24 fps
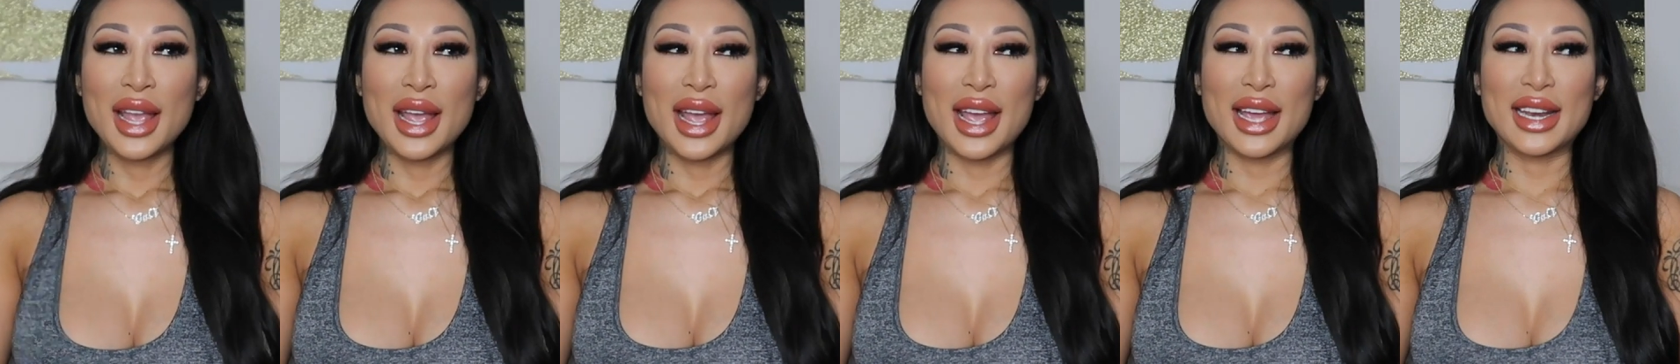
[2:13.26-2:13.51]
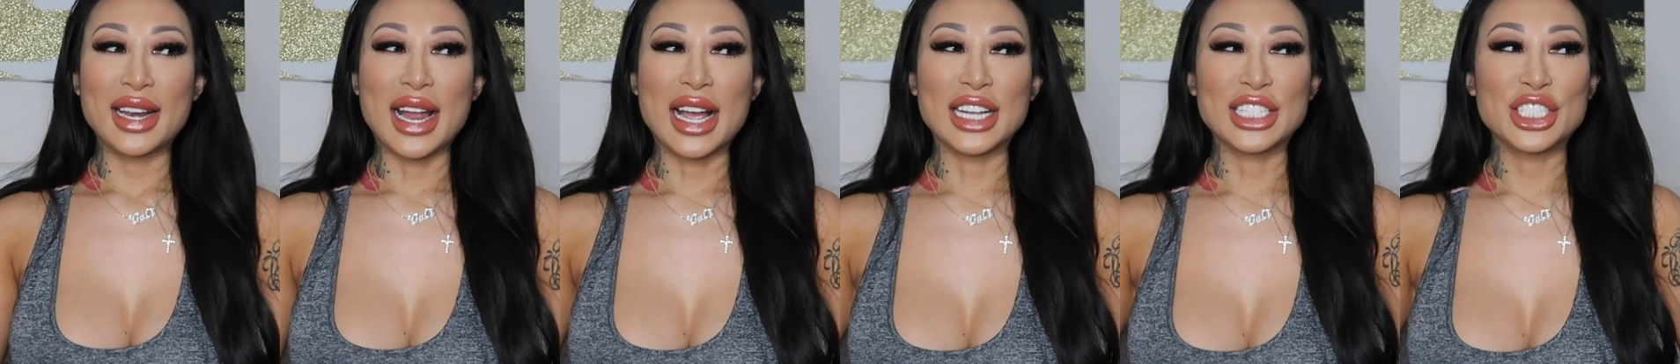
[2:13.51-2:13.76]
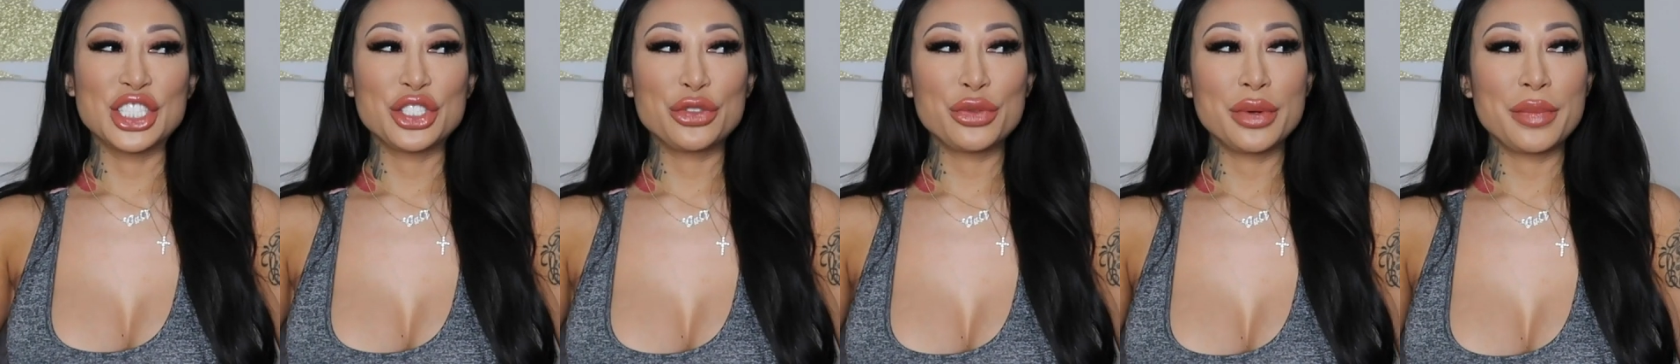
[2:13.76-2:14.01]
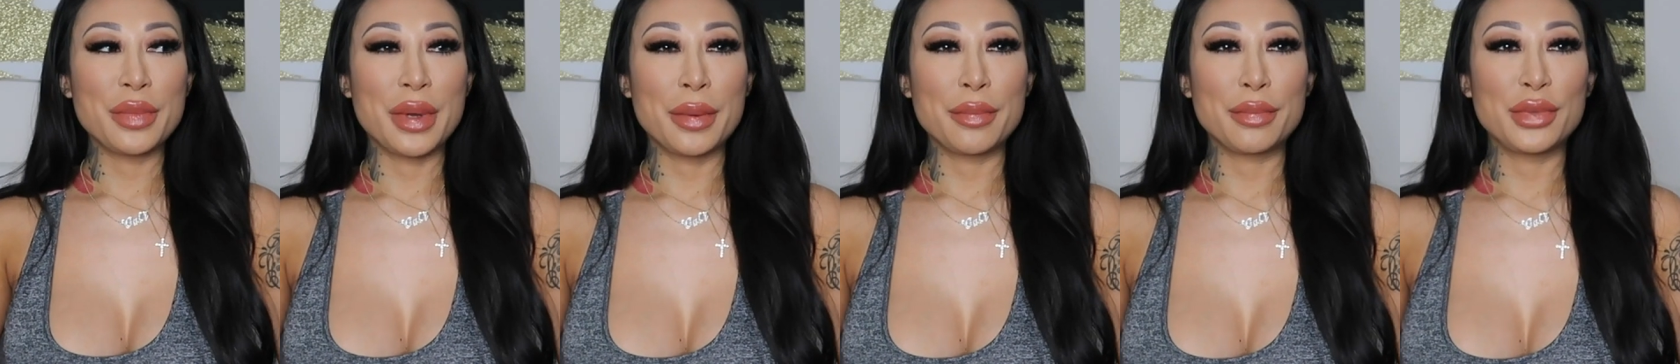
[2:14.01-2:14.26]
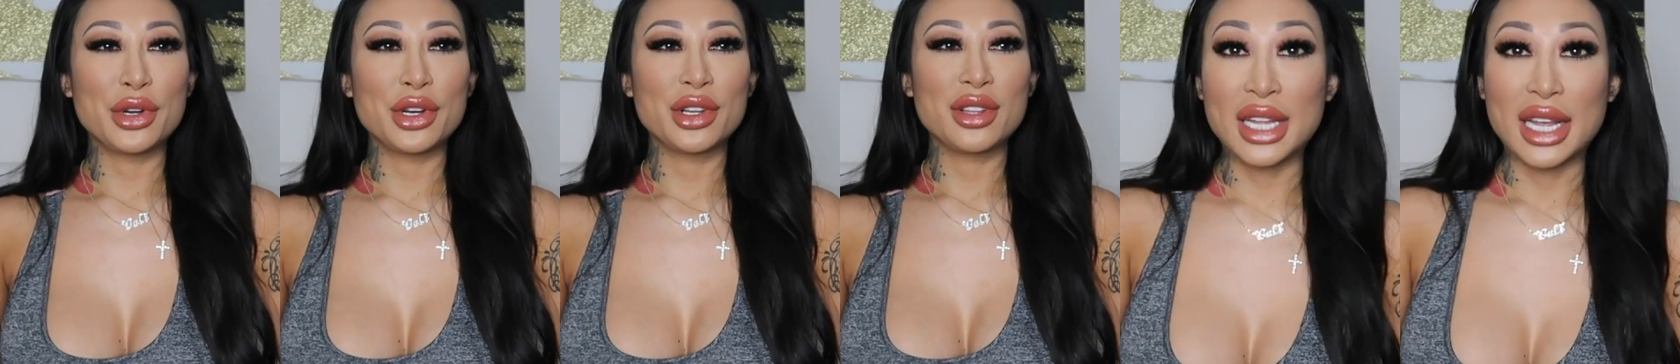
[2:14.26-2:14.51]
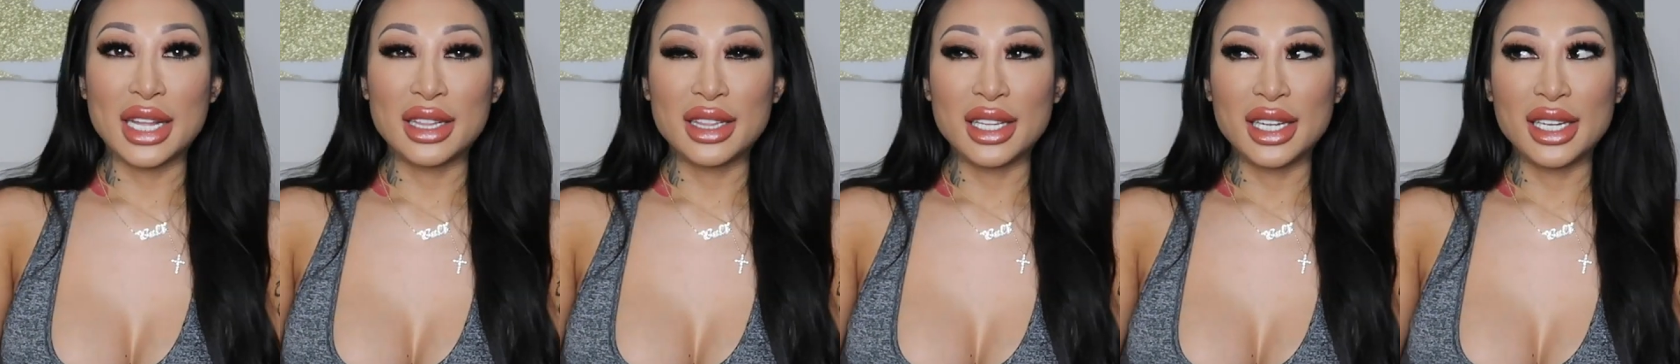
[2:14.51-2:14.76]
And I just remember
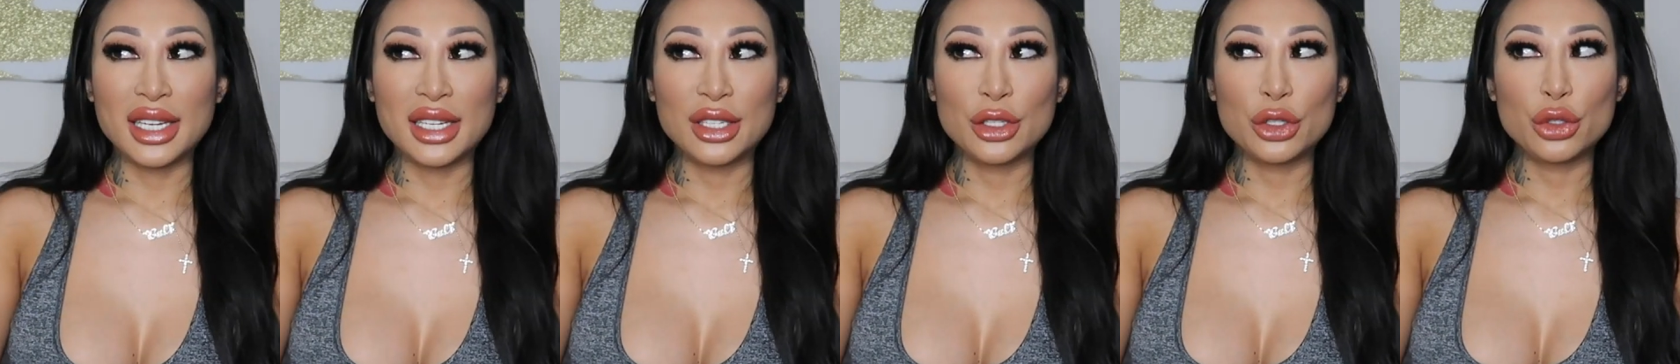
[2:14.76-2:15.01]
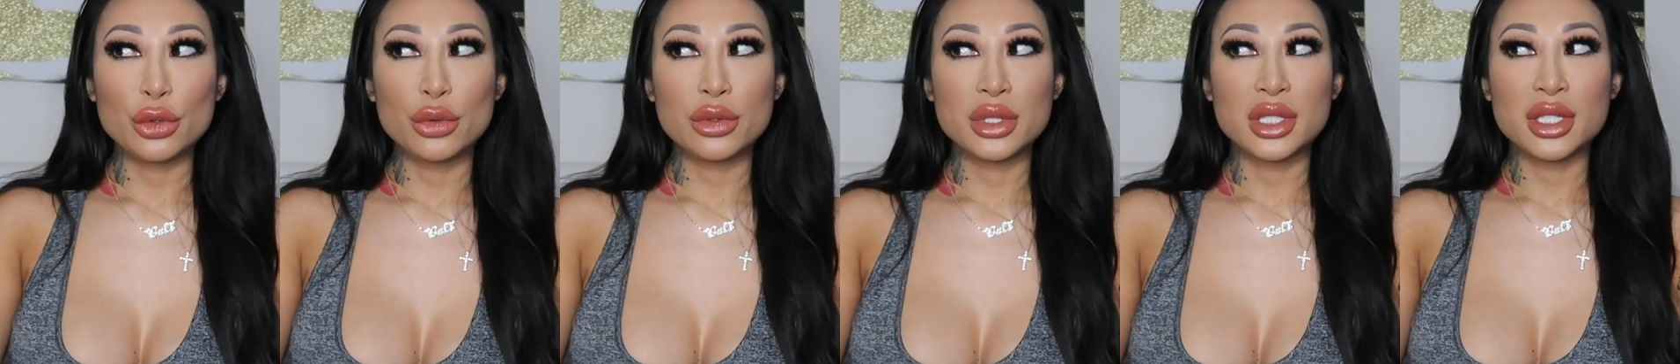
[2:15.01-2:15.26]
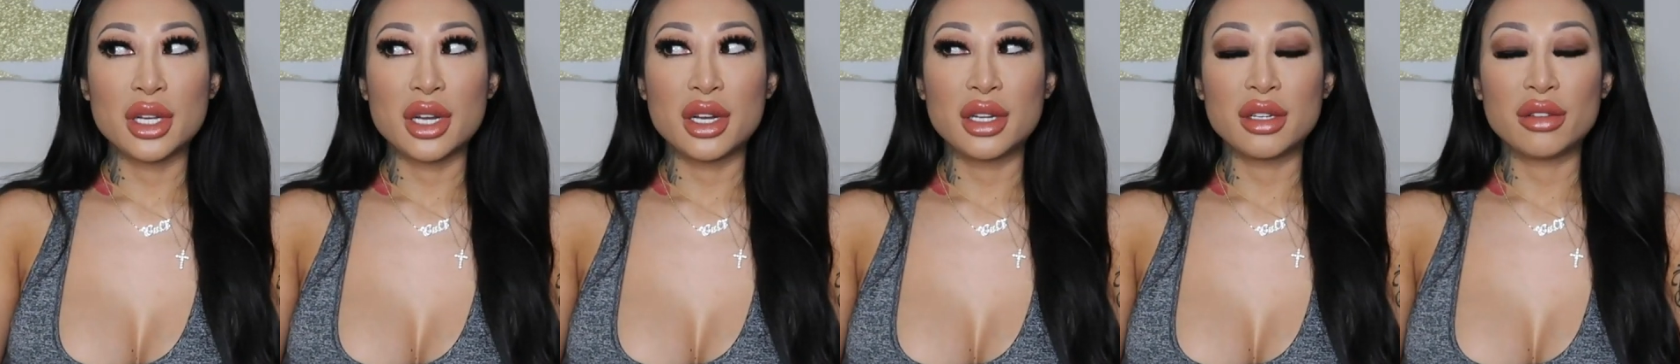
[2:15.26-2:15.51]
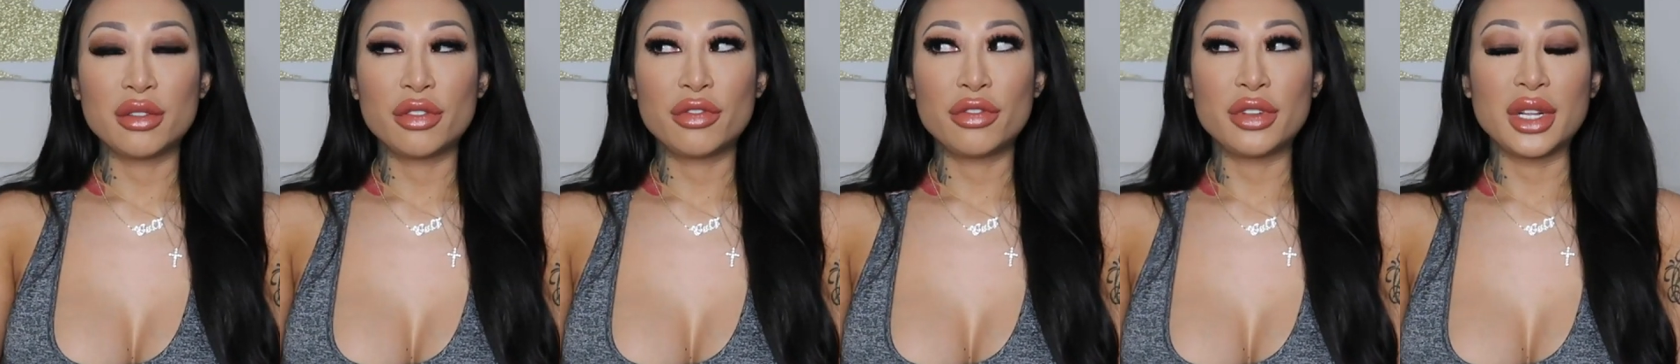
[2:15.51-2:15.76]
Laylene, who was on